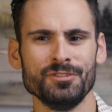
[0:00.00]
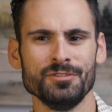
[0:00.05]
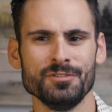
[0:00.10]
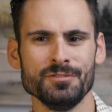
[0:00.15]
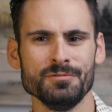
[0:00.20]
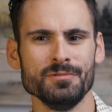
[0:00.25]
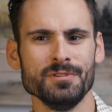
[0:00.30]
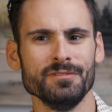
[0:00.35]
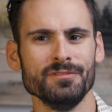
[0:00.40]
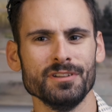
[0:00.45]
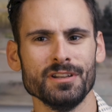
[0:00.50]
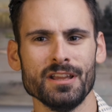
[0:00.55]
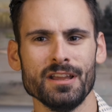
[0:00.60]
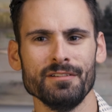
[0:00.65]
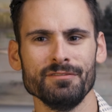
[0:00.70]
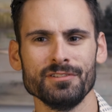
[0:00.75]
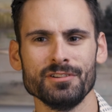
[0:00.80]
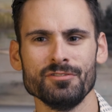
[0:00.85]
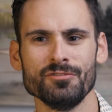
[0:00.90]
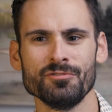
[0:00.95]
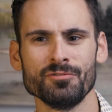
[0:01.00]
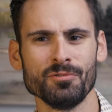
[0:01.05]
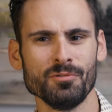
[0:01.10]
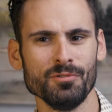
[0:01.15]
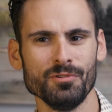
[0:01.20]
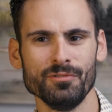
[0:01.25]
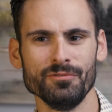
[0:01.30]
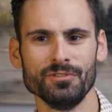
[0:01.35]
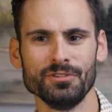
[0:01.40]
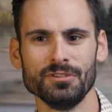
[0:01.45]
do you even have
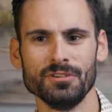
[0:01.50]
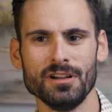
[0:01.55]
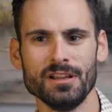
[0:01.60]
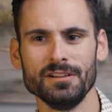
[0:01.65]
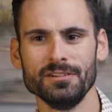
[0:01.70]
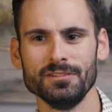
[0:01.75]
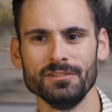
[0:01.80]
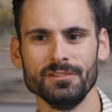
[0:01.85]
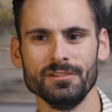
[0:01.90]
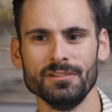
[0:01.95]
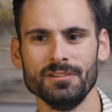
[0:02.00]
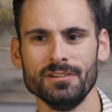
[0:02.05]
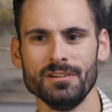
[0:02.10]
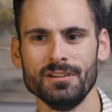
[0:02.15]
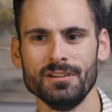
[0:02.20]
control over your anger?